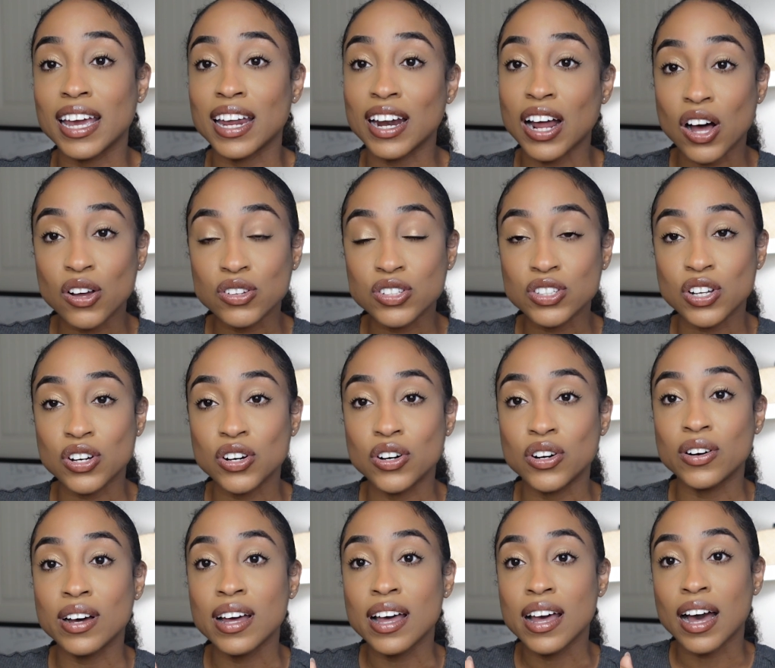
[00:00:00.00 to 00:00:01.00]
And
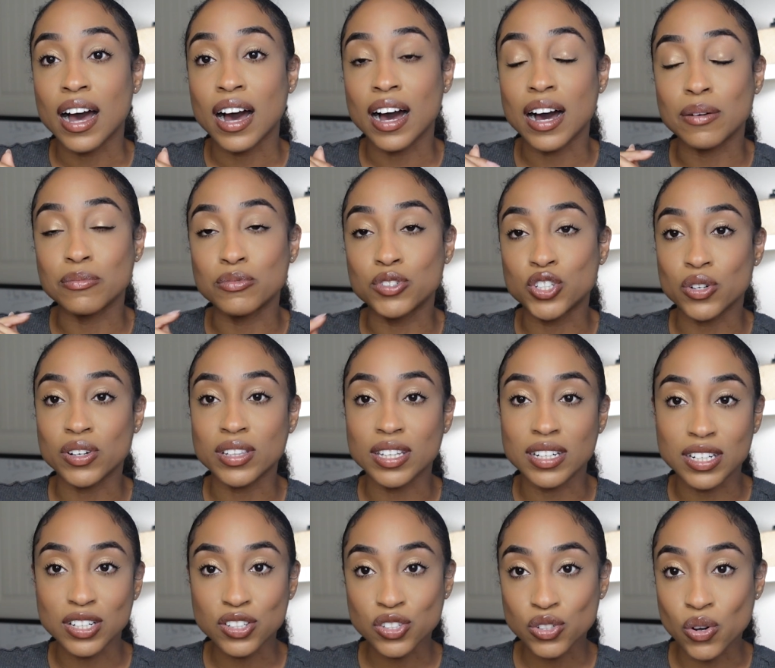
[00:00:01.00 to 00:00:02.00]
also join the
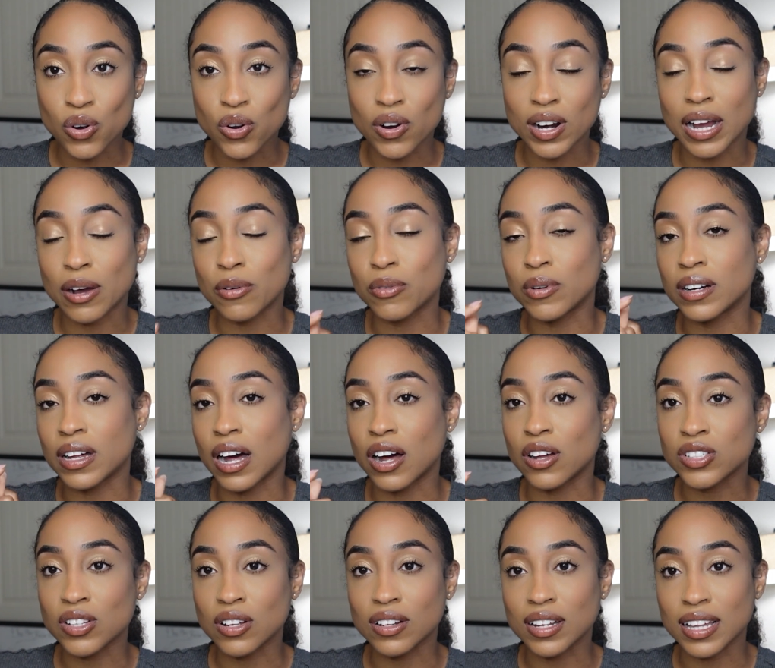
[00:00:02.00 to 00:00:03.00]
Discord. I will
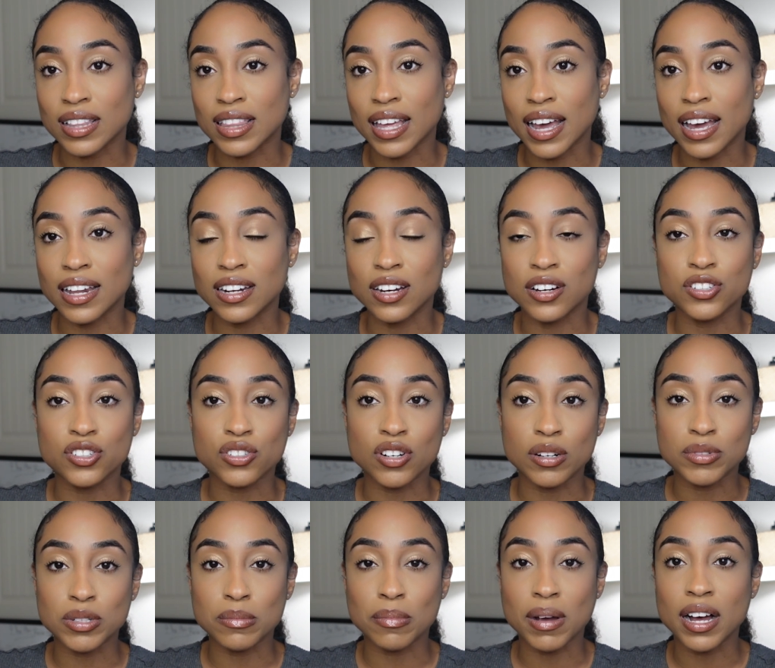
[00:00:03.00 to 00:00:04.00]
also link that in the
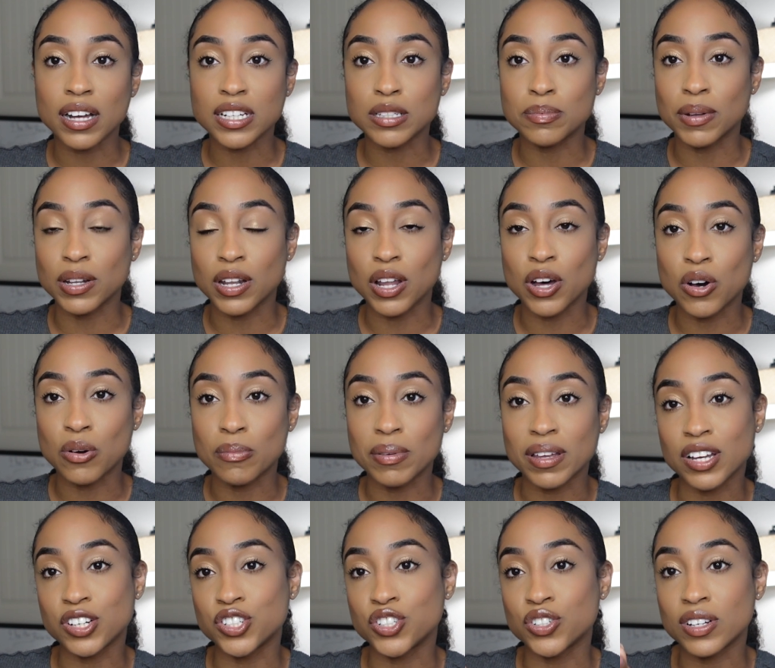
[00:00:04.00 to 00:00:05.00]
description box below,
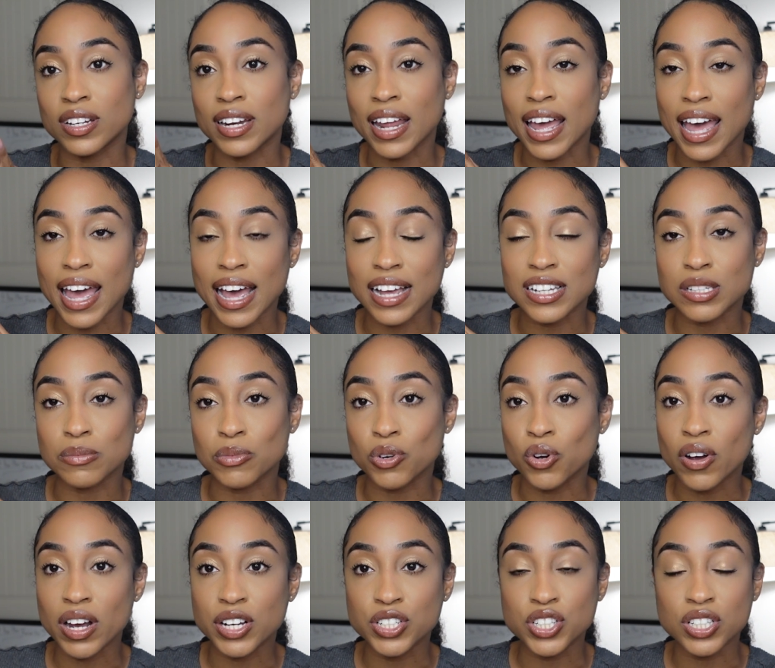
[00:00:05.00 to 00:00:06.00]
because you can ask some
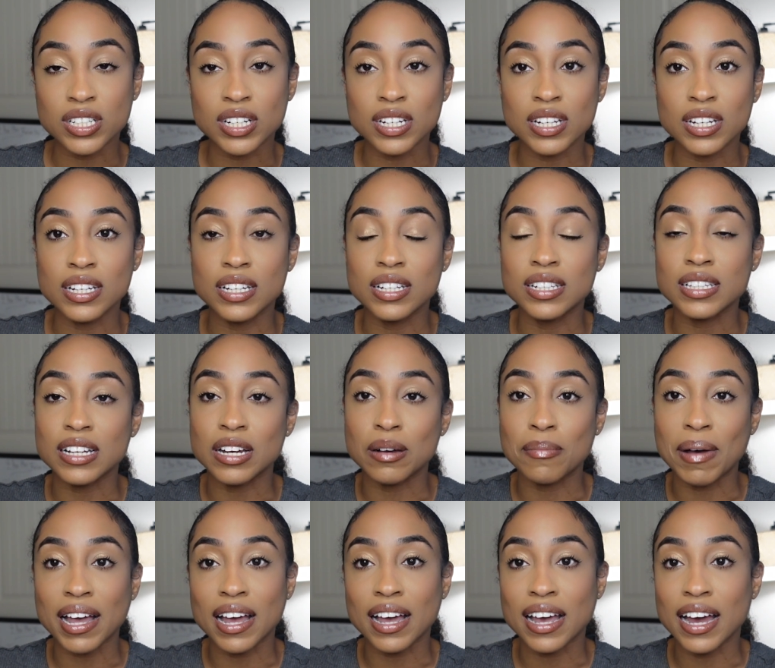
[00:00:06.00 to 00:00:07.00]
questions.
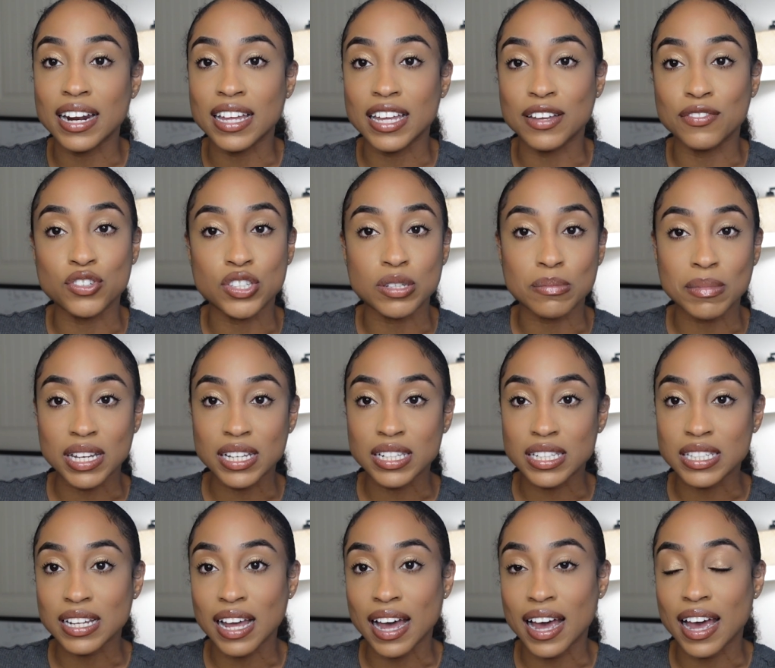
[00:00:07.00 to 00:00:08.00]
I can kind of give you some
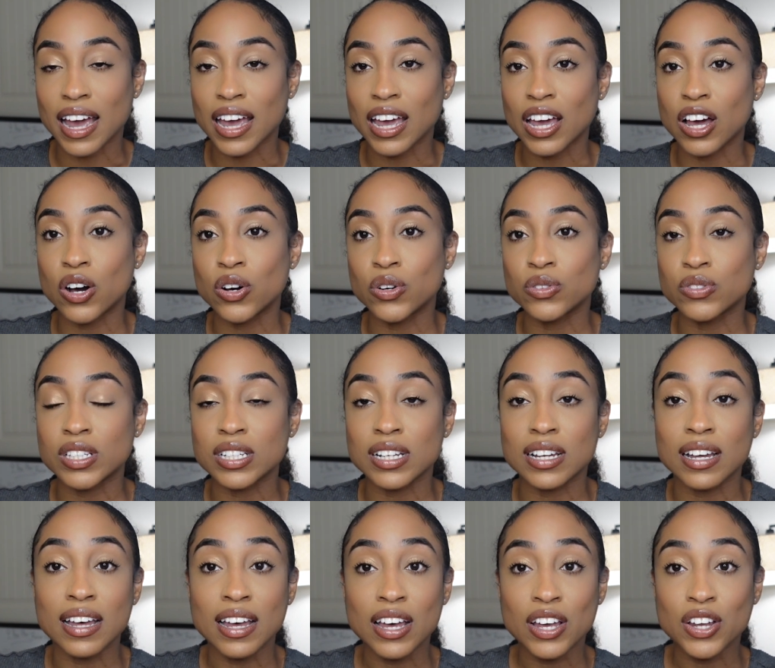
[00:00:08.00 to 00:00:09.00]
insight onto,
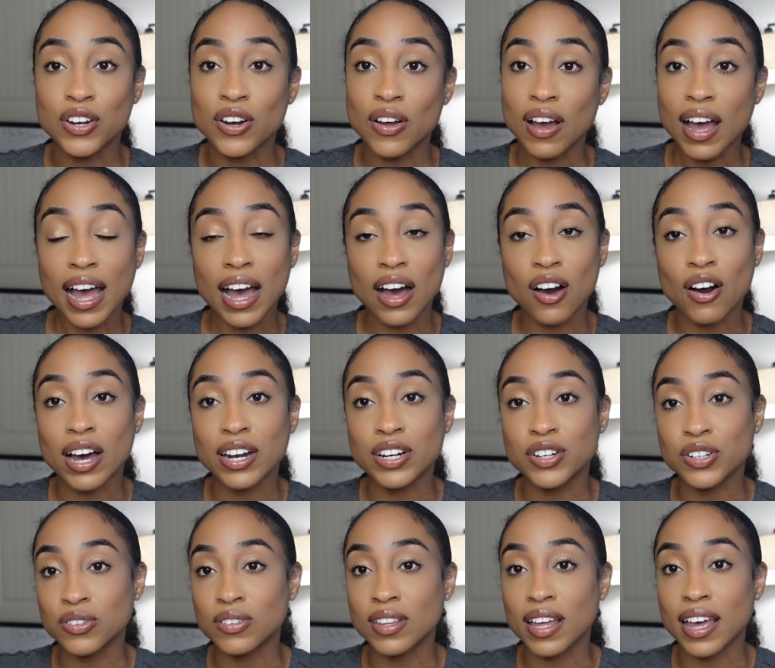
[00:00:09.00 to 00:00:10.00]
you know, how I
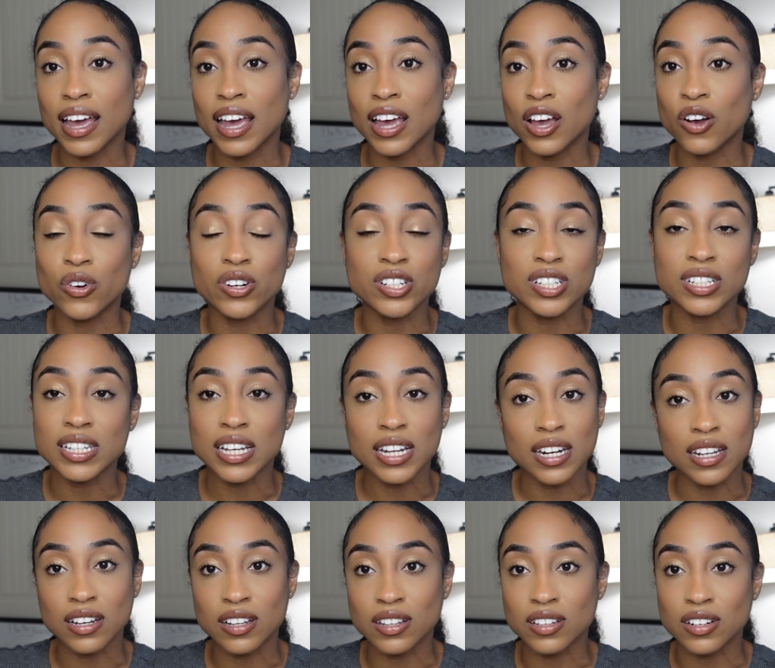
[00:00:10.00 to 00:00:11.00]
do that, or just
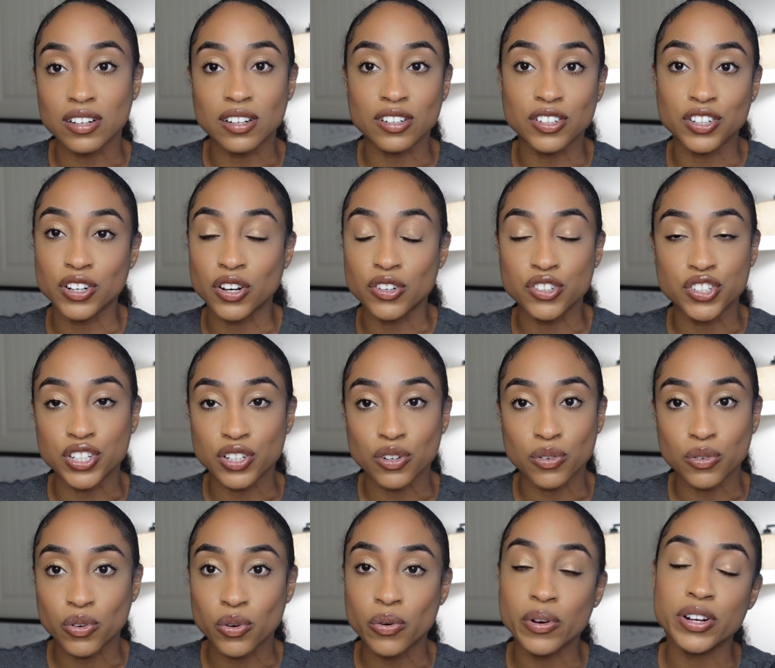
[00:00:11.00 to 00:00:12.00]
any other, you know,
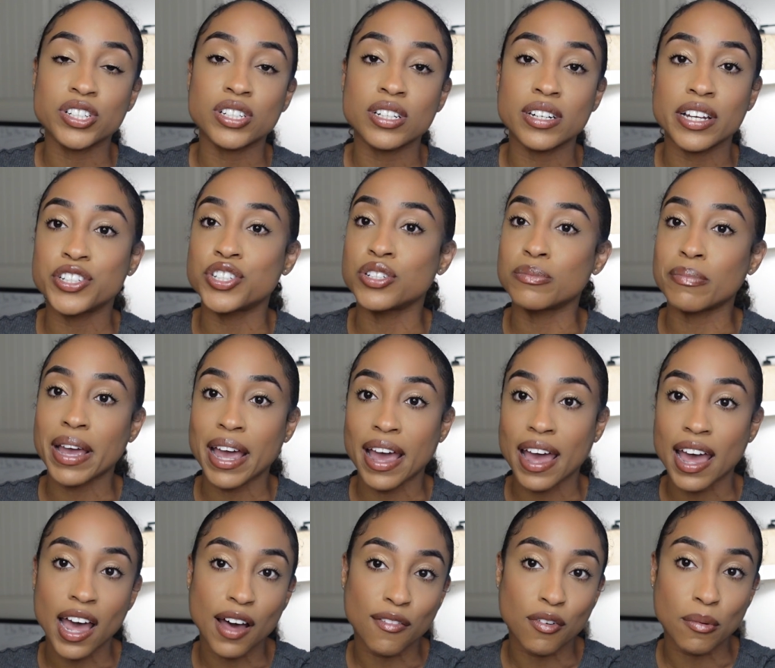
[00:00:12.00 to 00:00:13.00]
general question that you may
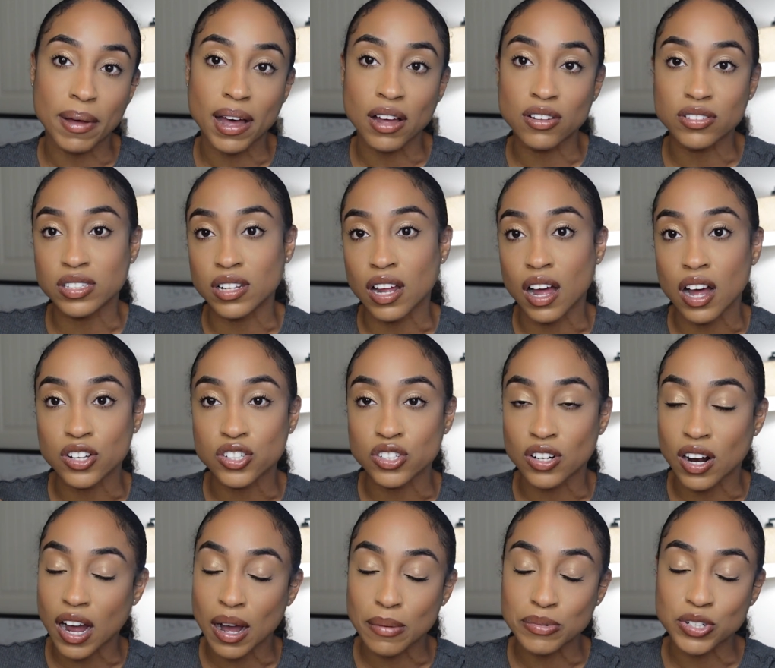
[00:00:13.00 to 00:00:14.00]
have about stocks or
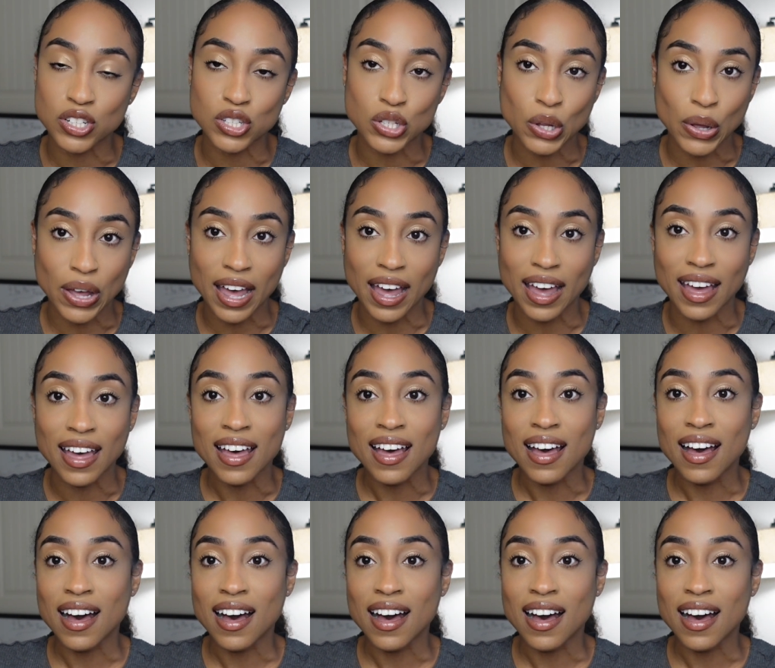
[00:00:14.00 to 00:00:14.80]
options. Okay.